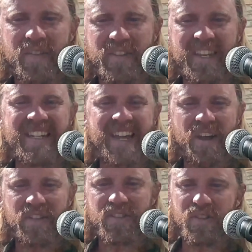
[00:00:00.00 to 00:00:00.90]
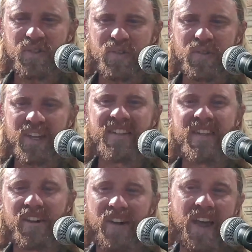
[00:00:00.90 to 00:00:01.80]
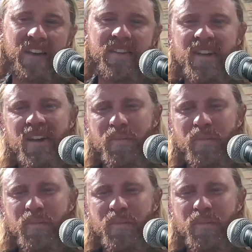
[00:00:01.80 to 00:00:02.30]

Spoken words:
detail to consider, and